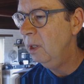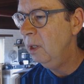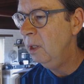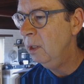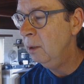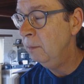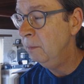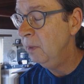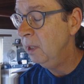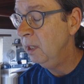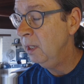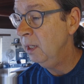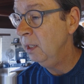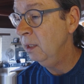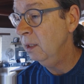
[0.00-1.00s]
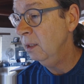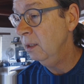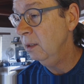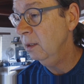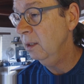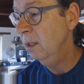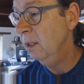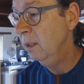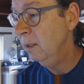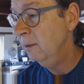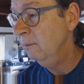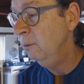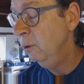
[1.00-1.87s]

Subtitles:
And I